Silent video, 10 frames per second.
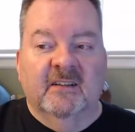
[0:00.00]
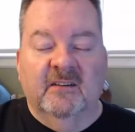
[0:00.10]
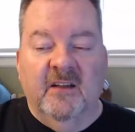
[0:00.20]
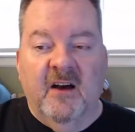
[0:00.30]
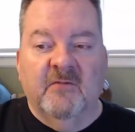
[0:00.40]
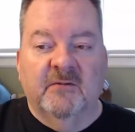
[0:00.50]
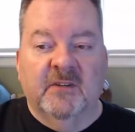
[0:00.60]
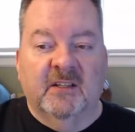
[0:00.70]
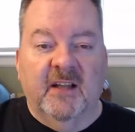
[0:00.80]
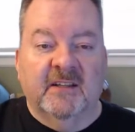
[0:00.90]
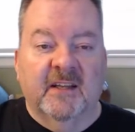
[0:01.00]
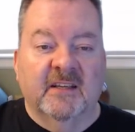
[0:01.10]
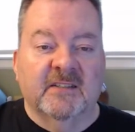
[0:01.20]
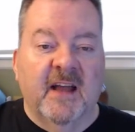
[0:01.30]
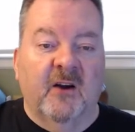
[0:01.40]
love of collecting
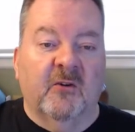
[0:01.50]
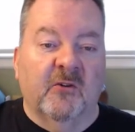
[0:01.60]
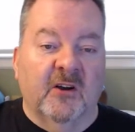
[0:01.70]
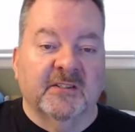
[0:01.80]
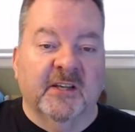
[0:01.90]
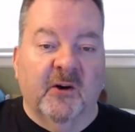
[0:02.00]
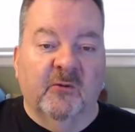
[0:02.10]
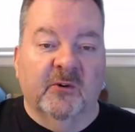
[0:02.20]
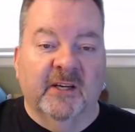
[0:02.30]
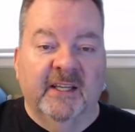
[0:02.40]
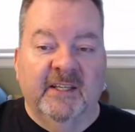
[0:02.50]
is now crossing over